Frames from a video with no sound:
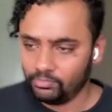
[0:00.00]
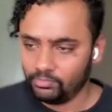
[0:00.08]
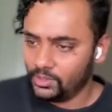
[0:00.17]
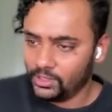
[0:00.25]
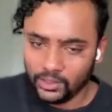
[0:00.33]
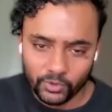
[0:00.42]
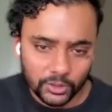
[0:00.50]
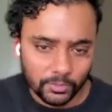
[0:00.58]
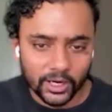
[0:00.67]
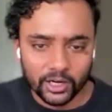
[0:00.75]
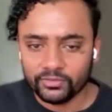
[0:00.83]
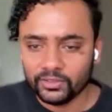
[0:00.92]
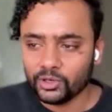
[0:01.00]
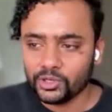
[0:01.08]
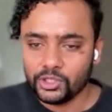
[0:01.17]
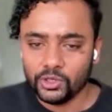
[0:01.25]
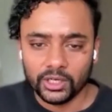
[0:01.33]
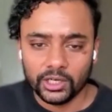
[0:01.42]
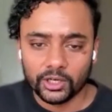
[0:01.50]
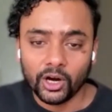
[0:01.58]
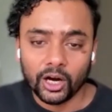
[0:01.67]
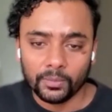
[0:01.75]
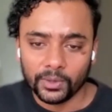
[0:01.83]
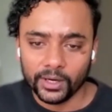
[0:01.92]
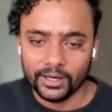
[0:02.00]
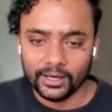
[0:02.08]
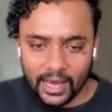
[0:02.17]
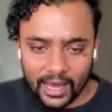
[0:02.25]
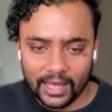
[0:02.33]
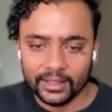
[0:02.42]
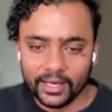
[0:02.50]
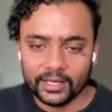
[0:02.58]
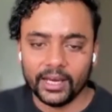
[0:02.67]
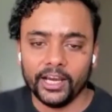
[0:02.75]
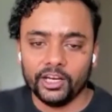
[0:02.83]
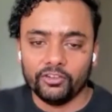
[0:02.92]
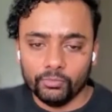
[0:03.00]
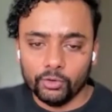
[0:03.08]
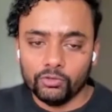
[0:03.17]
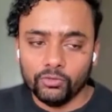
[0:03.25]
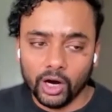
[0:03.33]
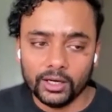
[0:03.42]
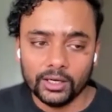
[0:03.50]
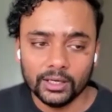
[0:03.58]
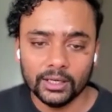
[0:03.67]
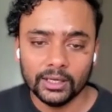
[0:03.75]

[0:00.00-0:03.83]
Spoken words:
See which part of those you can incorporate, and then kind of move on.